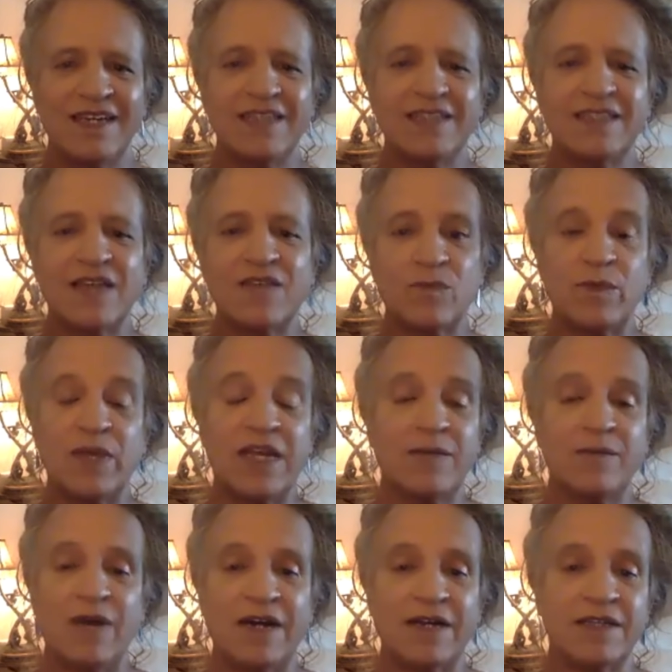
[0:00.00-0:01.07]
He's never mean
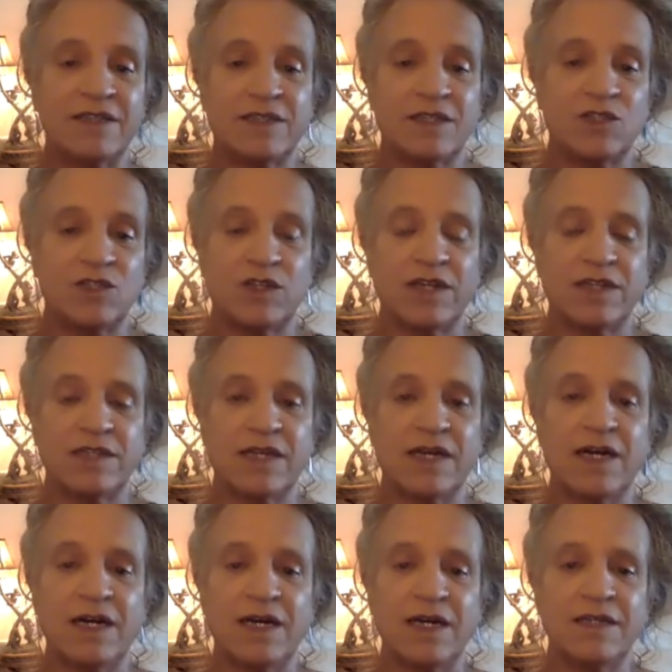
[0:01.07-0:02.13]
about it. He's such a nice
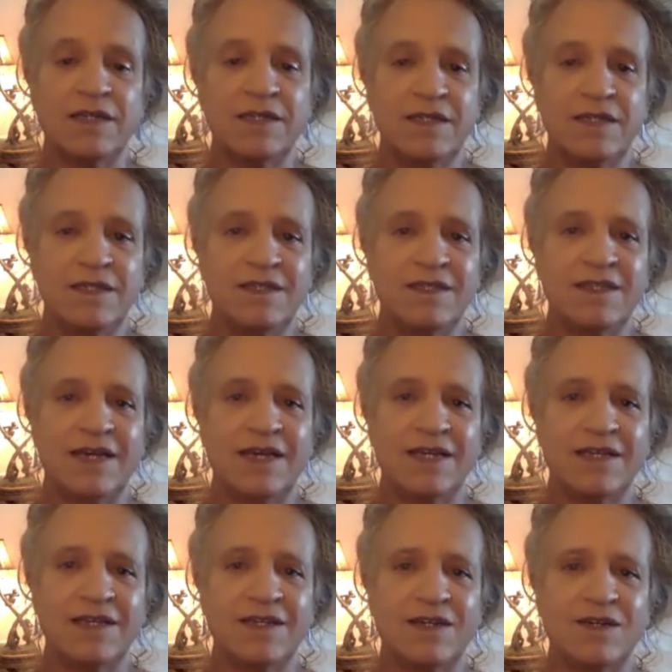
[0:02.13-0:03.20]
guy that,
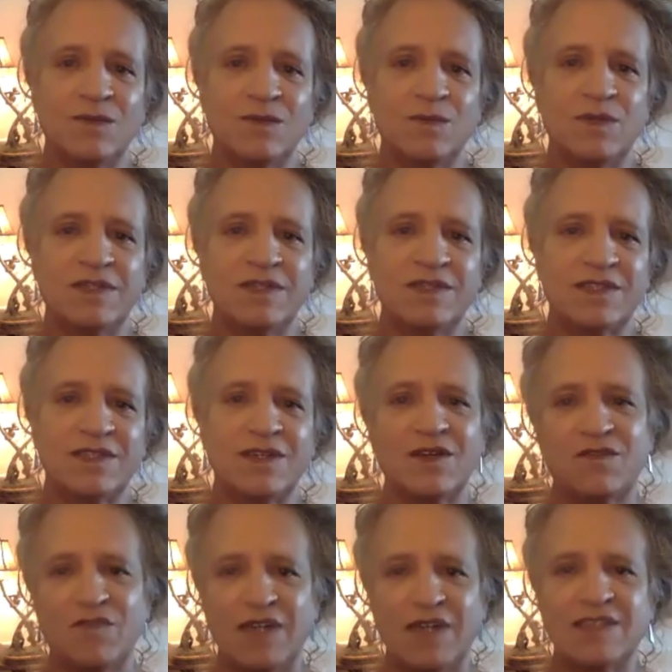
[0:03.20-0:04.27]
you know, but still
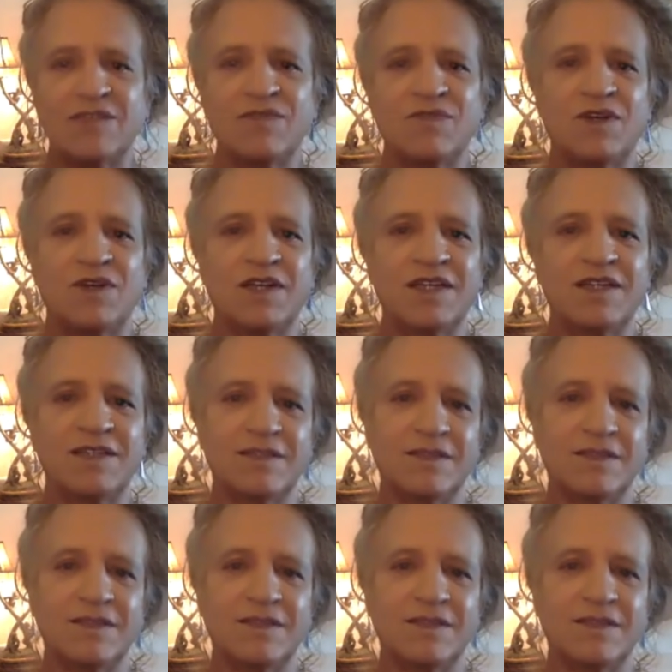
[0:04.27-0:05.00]
he finds it funny.